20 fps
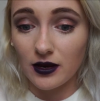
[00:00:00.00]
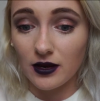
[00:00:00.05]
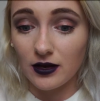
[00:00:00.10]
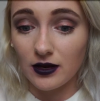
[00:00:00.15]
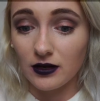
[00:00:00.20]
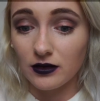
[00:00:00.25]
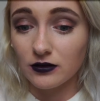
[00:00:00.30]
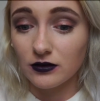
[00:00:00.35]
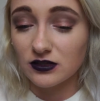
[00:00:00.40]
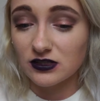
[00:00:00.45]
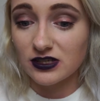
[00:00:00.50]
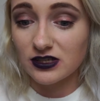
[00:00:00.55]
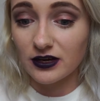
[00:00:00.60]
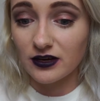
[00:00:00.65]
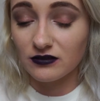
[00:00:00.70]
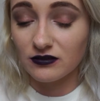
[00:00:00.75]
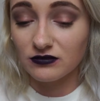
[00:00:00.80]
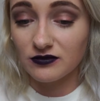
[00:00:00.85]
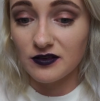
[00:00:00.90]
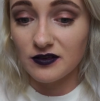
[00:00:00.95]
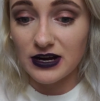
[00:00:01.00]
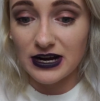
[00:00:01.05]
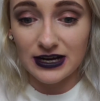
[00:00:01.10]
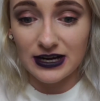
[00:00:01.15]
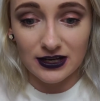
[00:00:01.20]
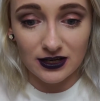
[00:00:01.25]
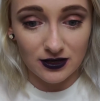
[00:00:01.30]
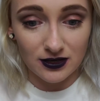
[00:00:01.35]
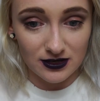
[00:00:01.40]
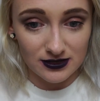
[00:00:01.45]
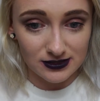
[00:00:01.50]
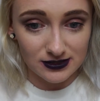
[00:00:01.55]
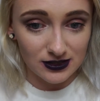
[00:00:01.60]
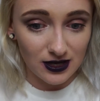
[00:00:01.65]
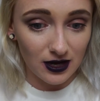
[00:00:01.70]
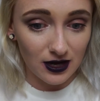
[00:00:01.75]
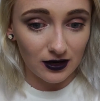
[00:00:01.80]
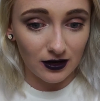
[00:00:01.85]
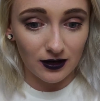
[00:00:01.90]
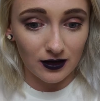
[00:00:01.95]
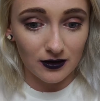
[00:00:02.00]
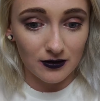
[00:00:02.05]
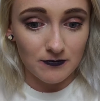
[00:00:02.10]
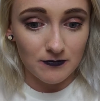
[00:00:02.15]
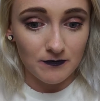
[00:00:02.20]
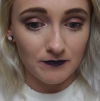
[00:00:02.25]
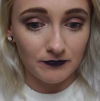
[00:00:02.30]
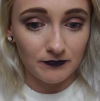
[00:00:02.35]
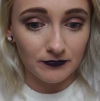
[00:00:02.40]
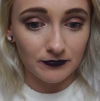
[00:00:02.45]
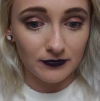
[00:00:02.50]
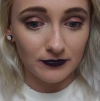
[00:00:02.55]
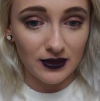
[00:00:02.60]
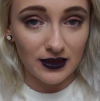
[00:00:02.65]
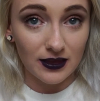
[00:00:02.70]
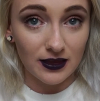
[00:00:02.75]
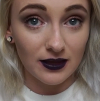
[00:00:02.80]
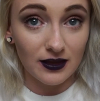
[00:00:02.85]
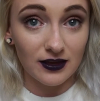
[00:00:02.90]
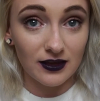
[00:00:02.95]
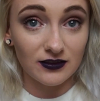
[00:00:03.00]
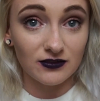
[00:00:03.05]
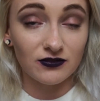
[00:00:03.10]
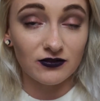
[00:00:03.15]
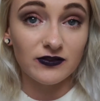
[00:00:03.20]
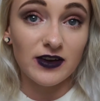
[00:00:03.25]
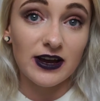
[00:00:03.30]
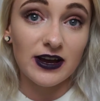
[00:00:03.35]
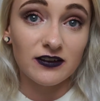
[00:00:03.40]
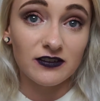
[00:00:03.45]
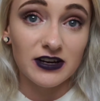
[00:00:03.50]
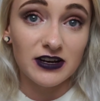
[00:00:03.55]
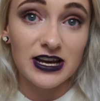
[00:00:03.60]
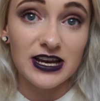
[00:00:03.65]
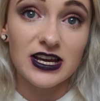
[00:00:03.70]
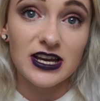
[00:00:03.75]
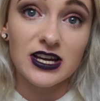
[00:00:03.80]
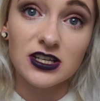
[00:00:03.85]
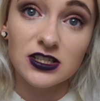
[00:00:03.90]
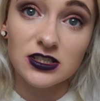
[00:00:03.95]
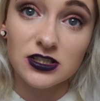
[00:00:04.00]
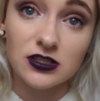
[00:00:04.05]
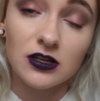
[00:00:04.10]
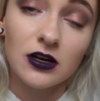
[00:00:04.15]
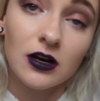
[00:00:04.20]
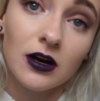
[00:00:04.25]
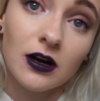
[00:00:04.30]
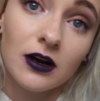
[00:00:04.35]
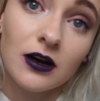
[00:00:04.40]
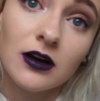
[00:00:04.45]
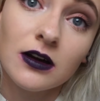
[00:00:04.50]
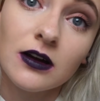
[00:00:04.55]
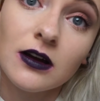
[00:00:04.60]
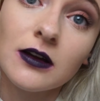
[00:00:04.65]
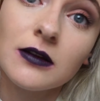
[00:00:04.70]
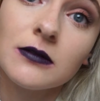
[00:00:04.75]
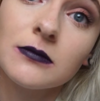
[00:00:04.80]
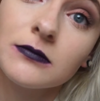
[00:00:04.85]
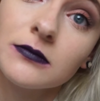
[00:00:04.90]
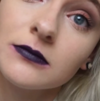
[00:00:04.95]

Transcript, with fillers: It looks like a really nice colour. It's very dark.